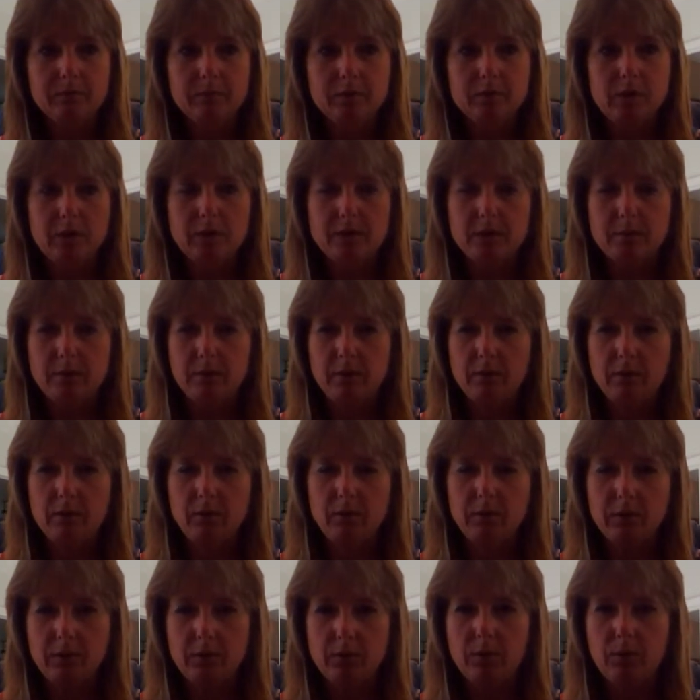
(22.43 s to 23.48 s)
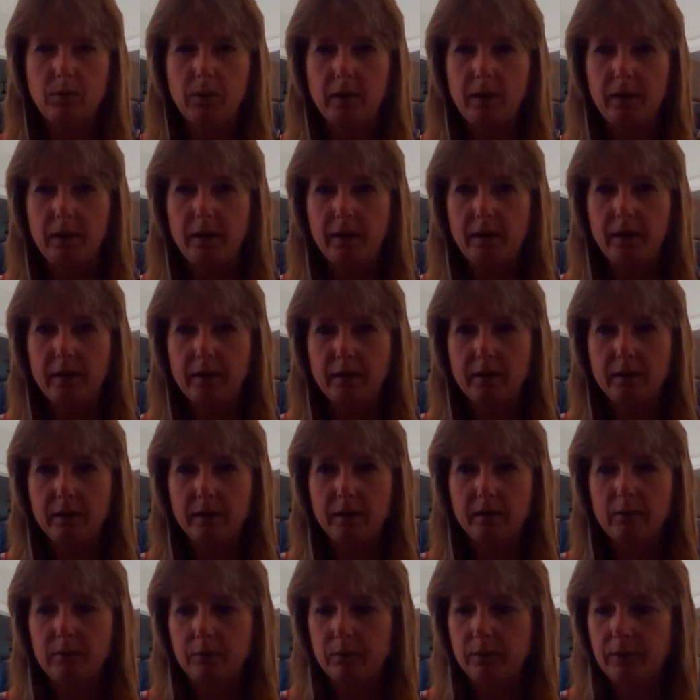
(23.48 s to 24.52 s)
Talked about knowing your why
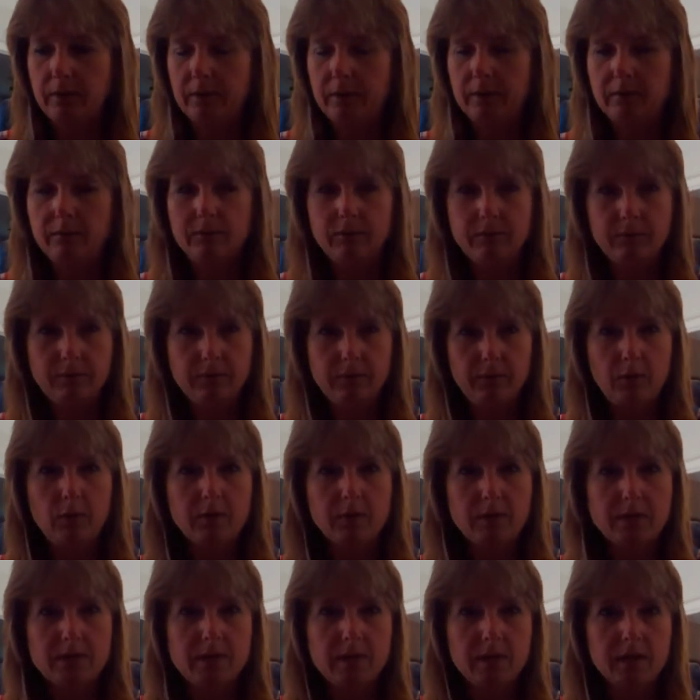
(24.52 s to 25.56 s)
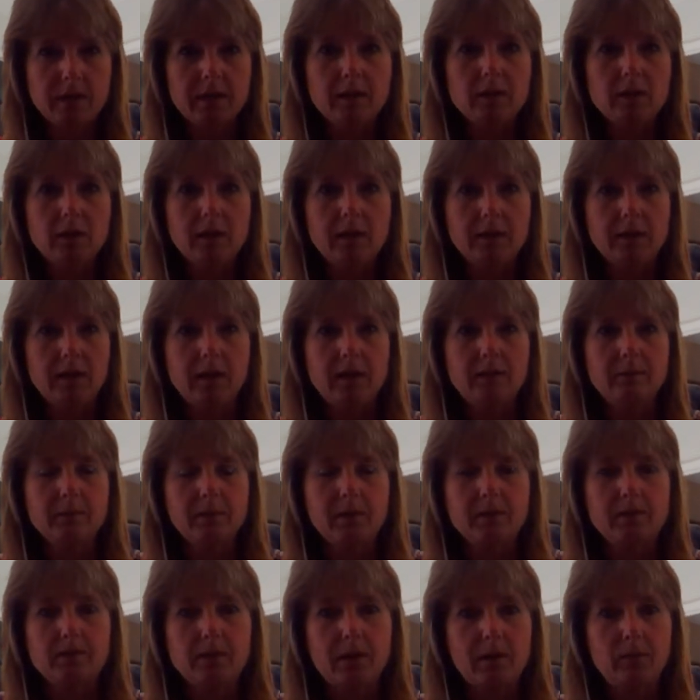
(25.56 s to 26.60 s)
and really focusing in on that
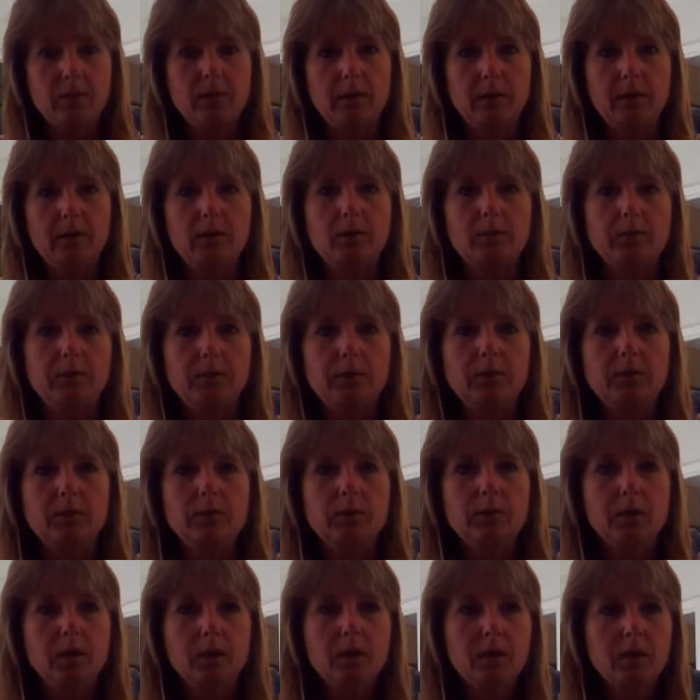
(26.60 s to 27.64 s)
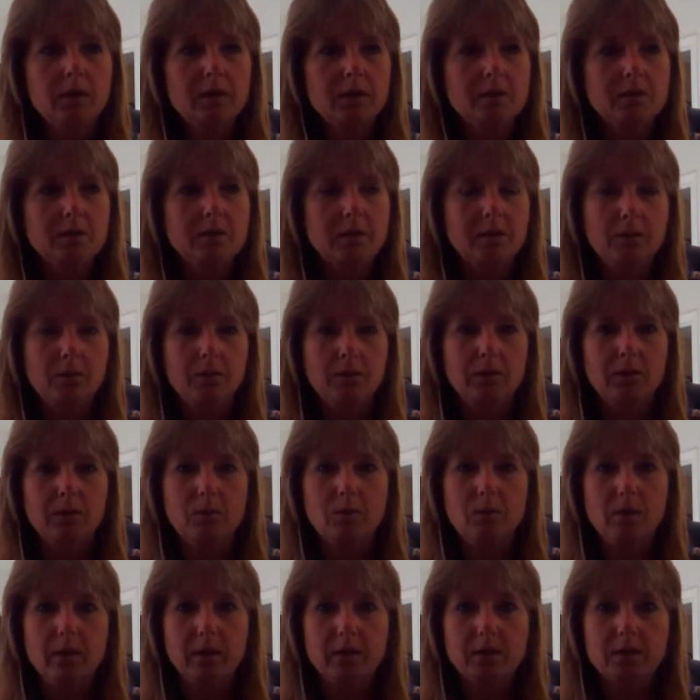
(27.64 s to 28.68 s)
because that would help you to get where you
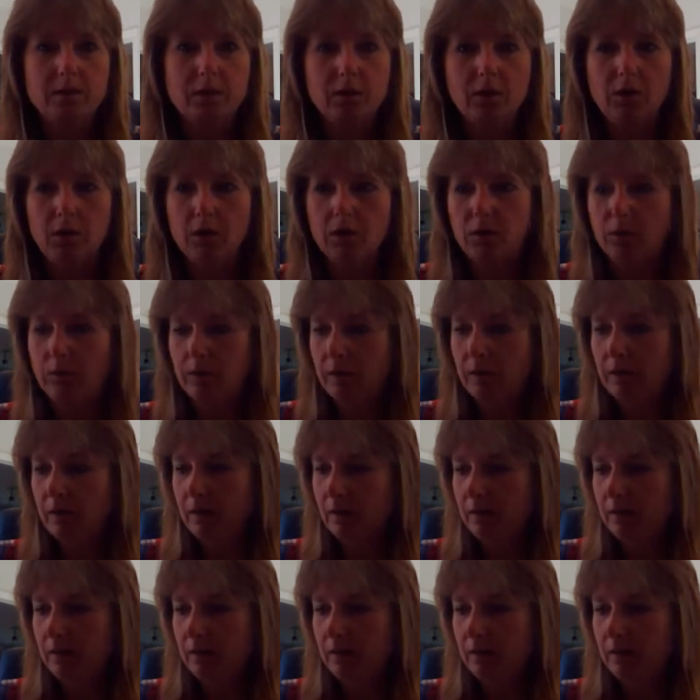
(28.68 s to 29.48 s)
wanted to go.